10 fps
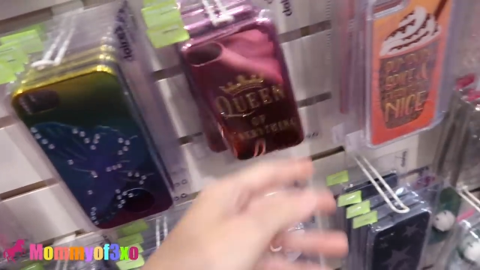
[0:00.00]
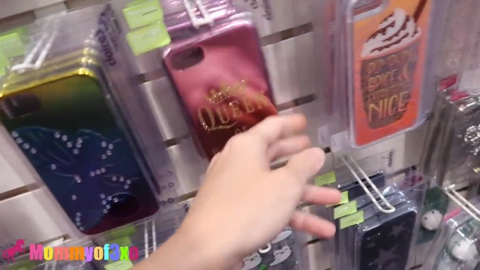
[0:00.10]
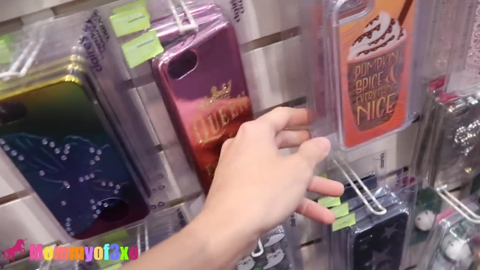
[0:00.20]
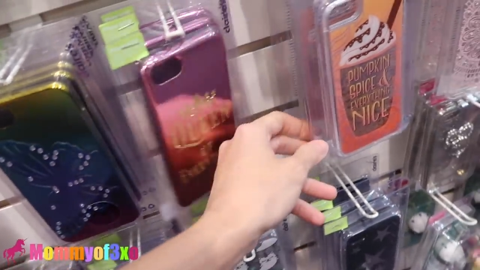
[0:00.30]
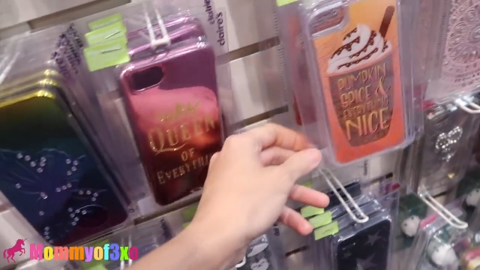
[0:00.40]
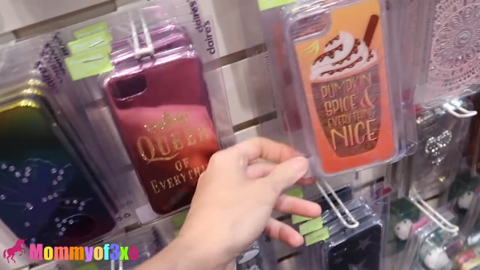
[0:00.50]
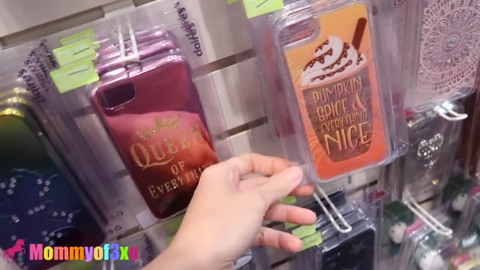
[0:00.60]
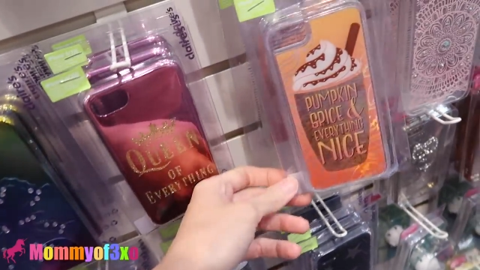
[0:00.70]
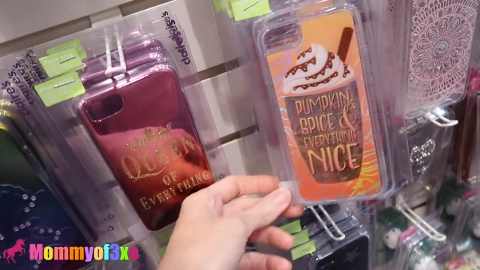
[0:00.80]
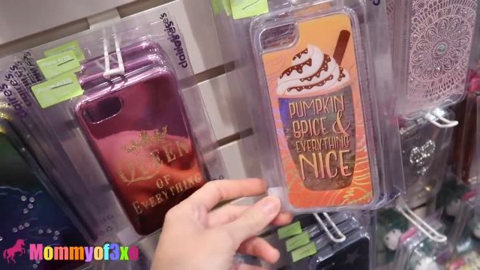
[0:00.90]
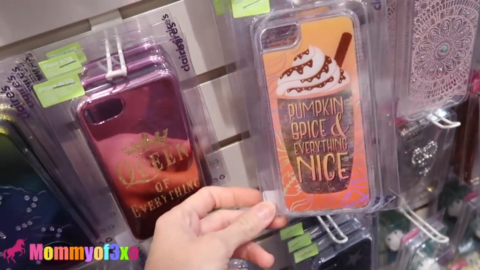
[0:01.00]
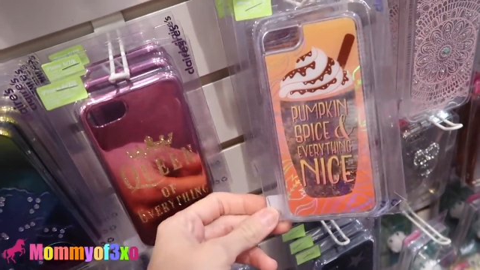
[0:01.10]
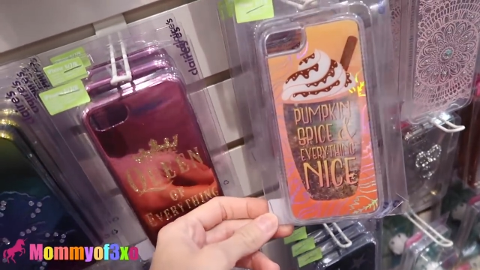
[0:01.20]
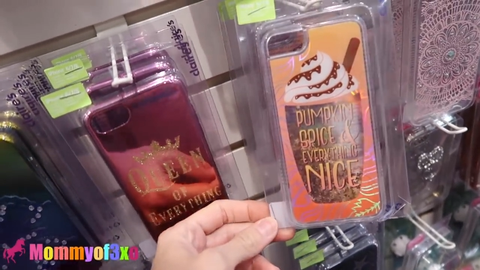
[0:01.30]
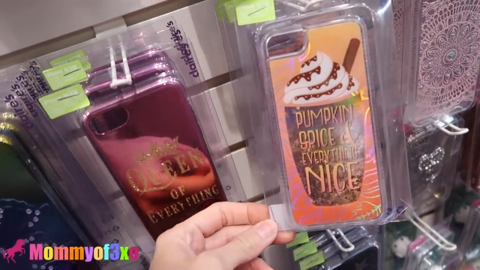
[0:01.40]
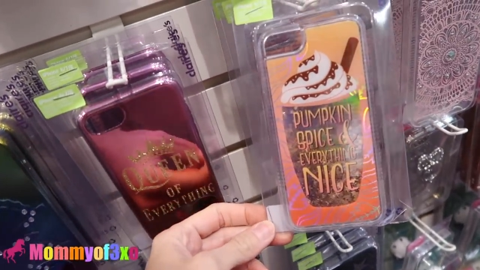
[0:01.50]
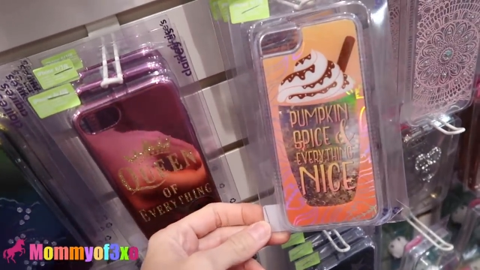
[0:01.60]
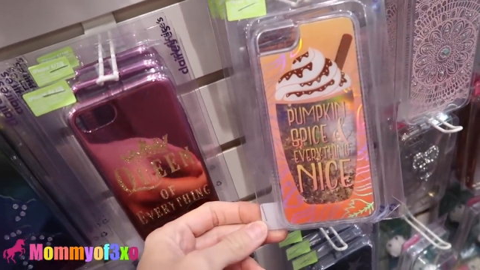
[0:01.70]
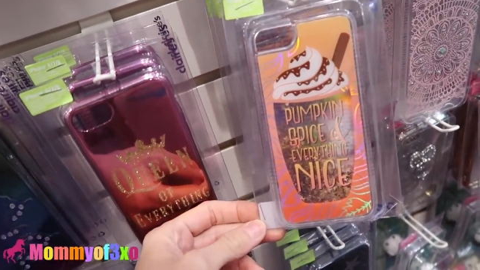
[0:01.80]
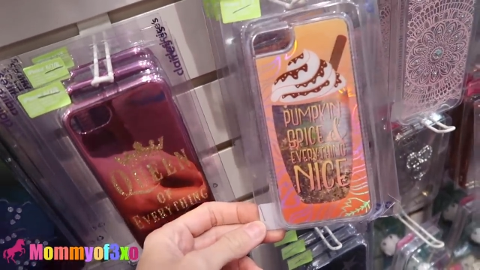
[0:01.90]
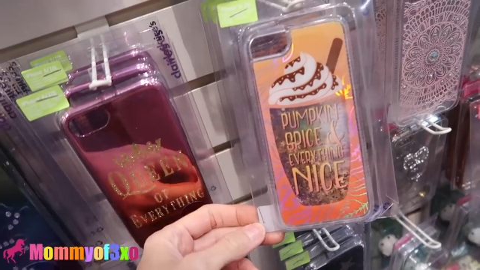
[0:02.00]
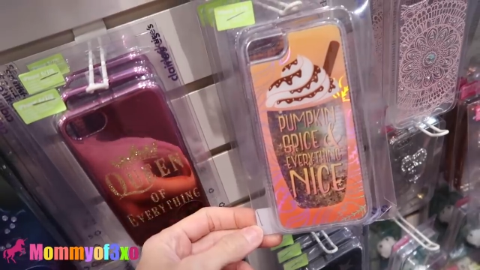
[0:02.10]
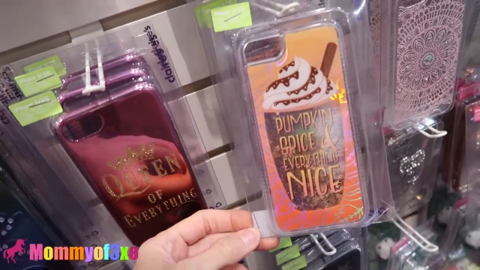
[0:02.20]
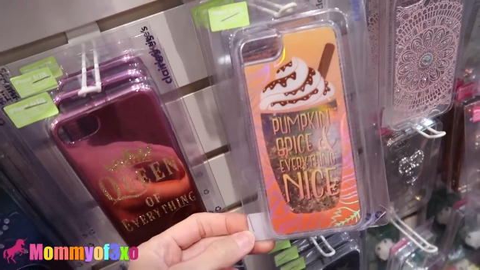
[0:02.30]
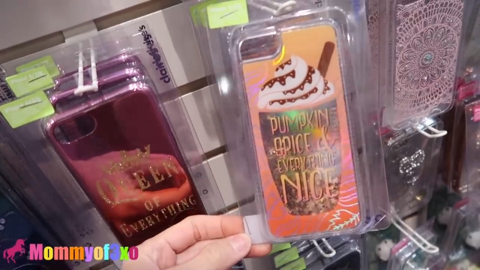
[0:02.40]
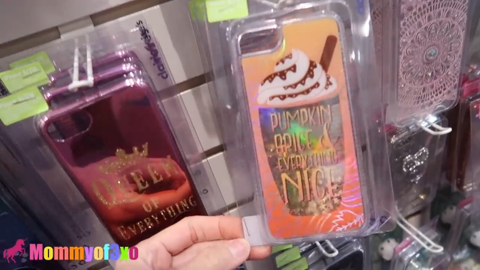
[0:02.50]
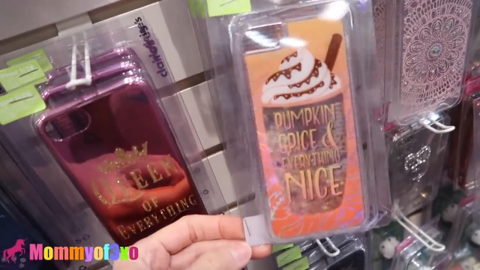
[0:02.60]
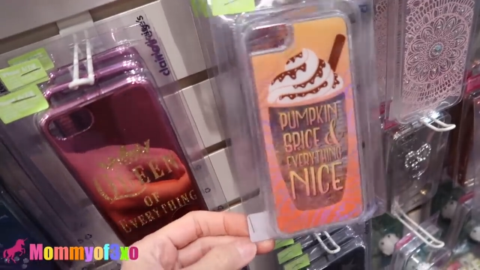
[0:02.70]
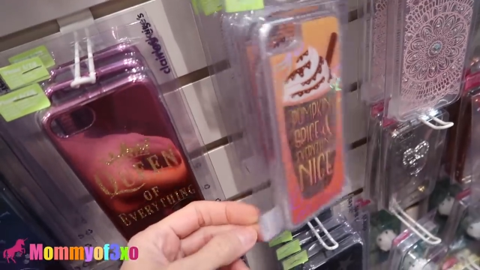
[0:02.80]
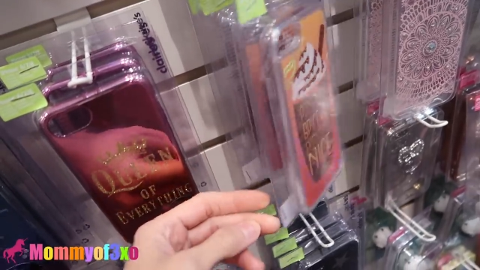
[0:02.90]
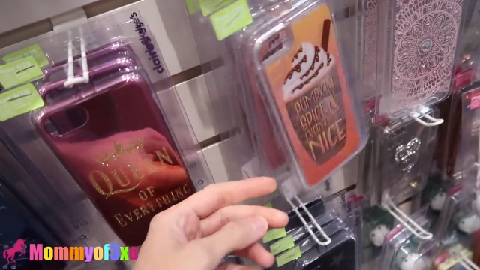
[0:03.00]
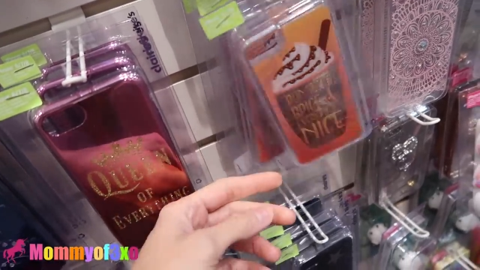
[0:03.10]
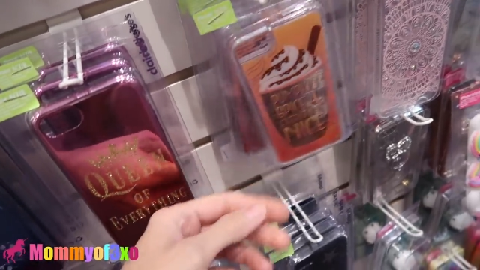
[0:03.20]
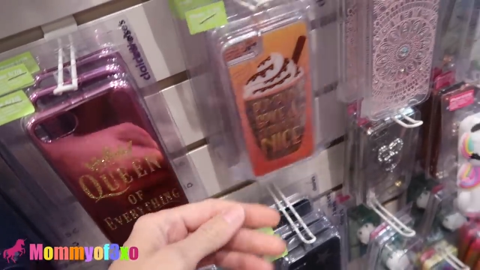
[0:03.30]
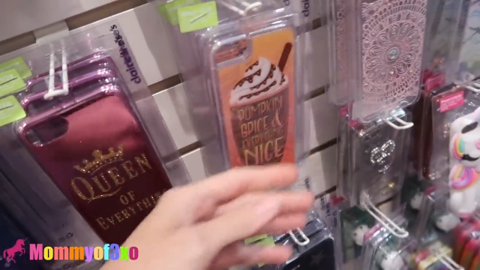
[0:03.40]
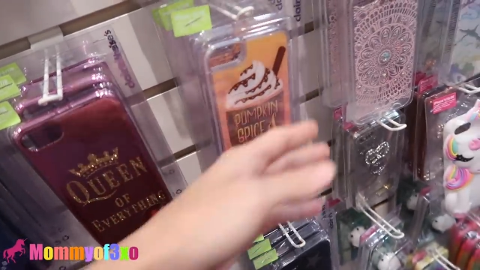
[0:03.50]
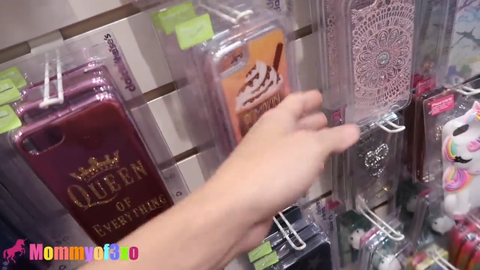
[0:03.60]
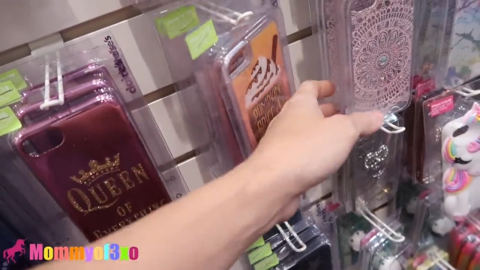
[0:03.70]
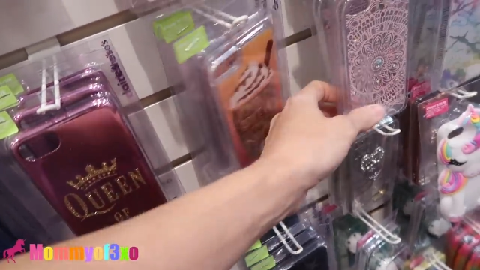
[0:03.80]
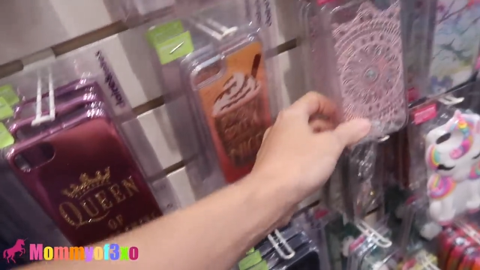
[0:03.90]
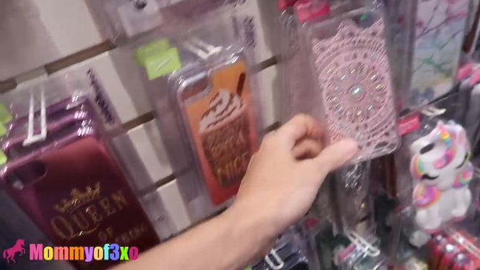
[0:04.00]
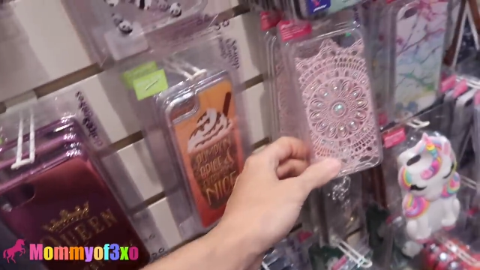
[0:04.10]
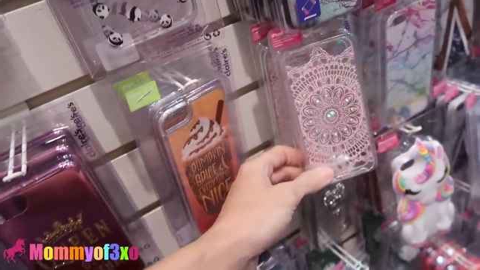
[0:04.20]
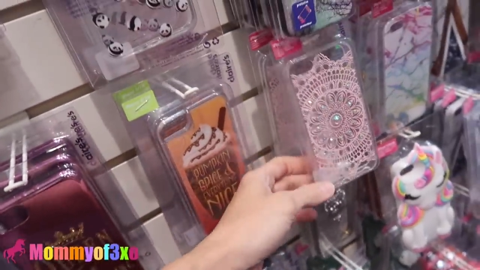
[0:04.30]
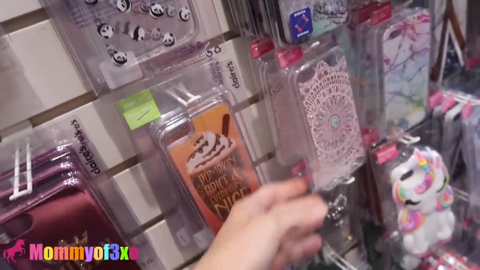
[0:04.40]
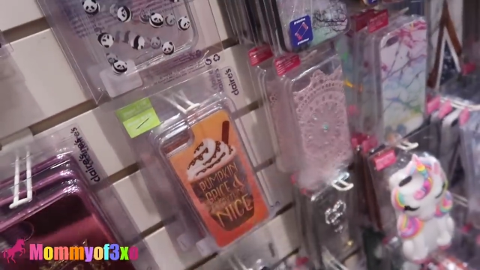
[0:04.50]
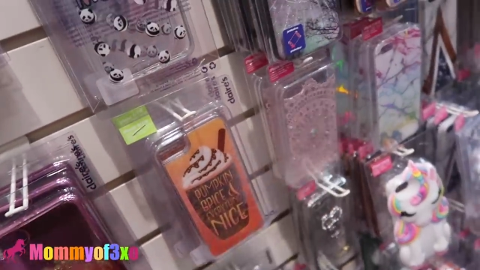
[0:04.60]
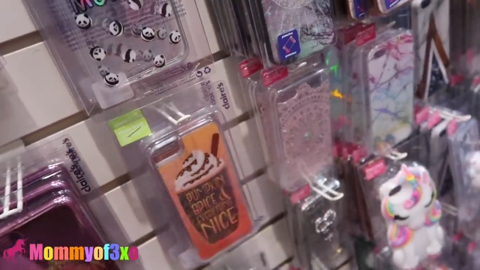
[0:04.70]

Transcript: Nobody's mouth can be seen.